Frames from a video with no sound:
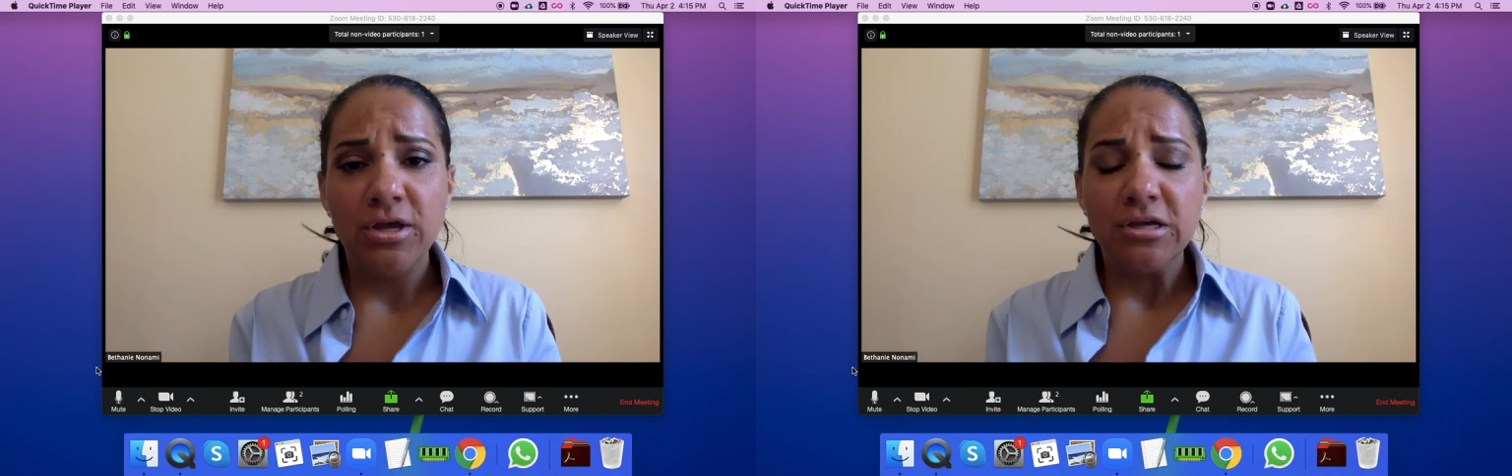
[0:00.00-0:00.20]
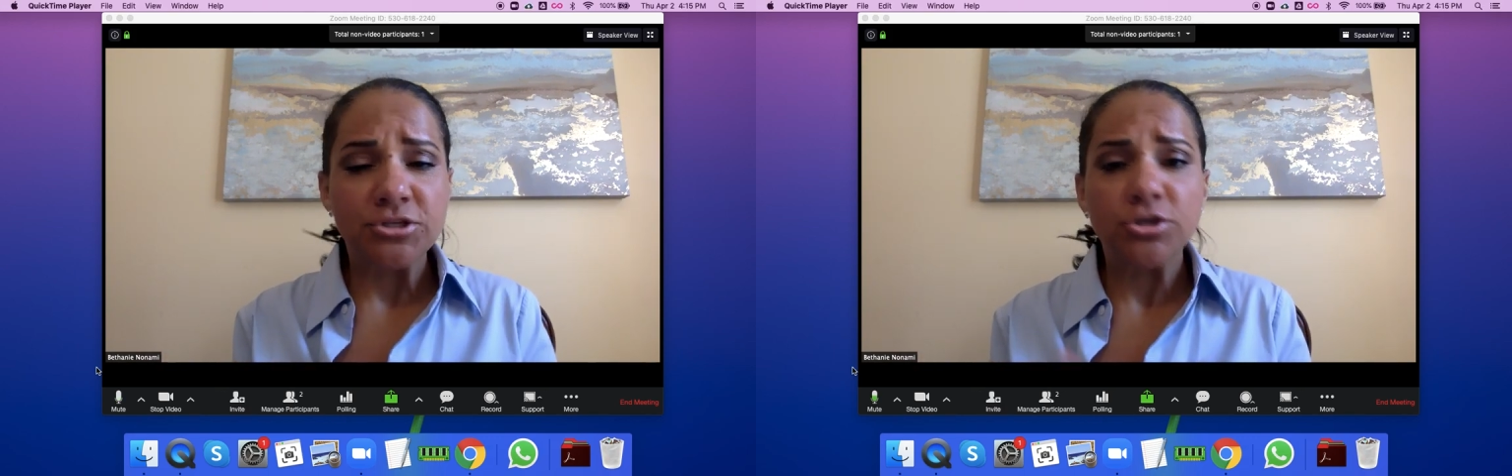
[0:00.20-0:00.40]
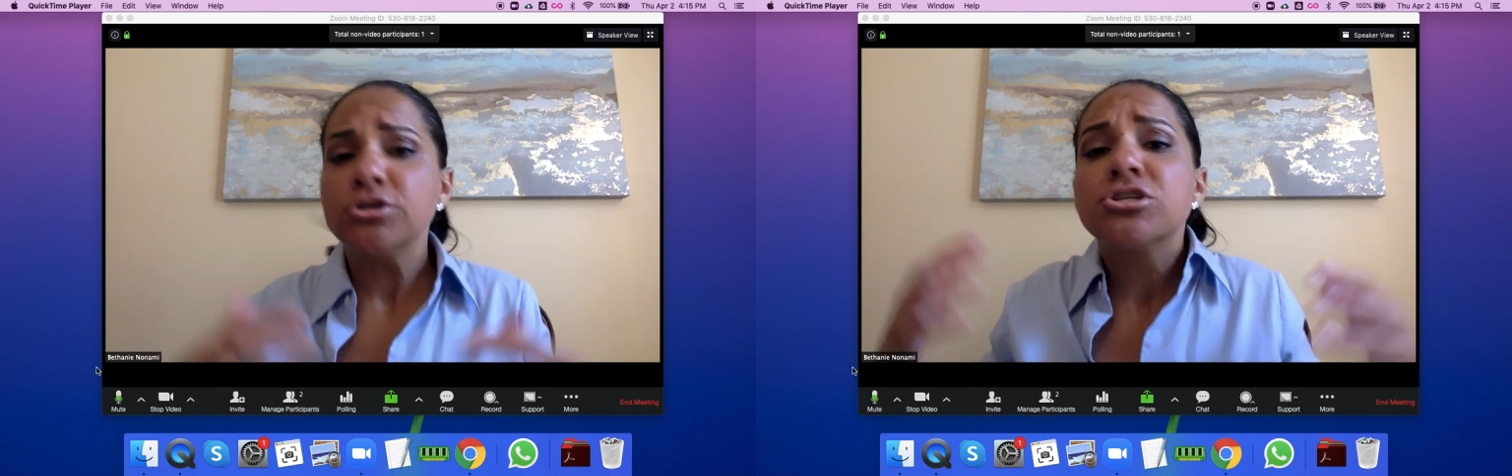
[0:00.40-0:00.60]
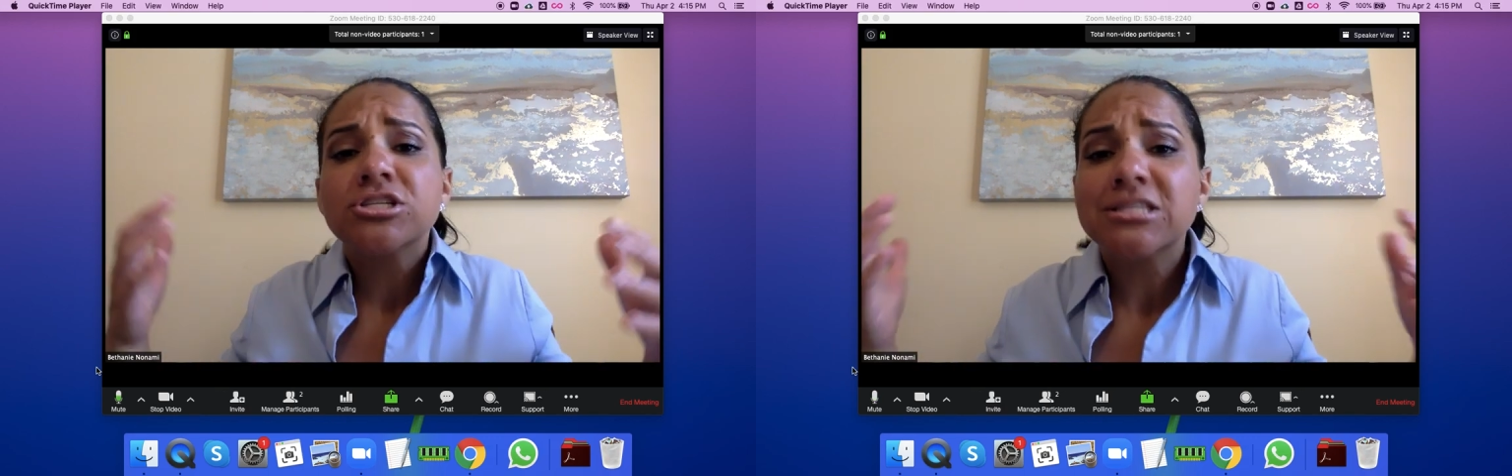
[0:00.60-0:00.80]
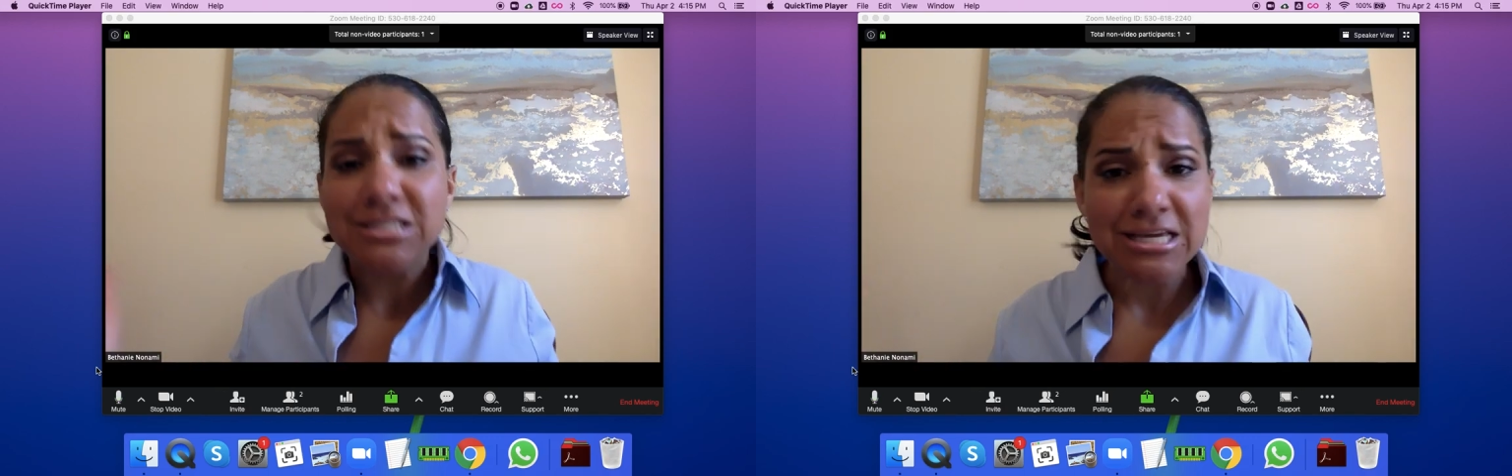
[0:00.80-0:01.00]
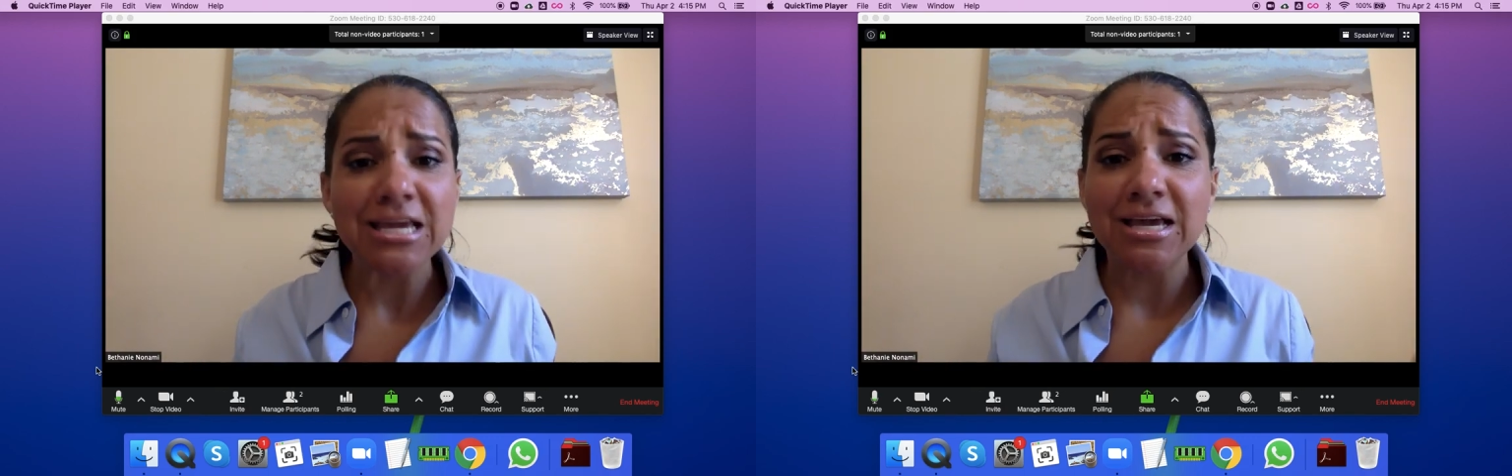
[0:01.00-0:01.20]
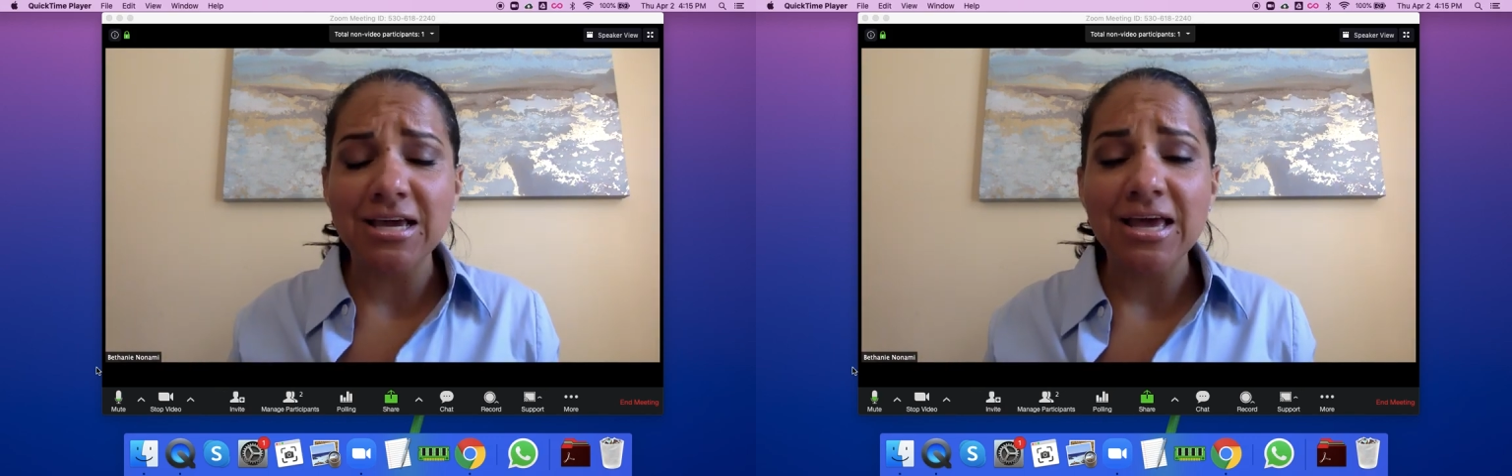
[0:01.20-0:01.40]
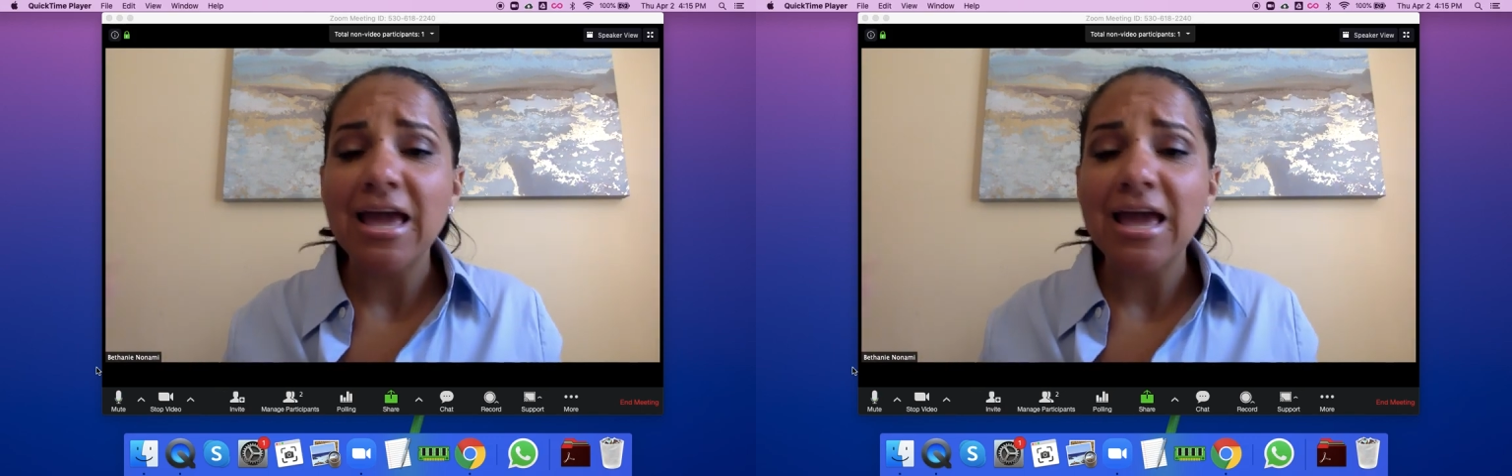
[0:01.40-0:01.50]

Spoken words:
So you just think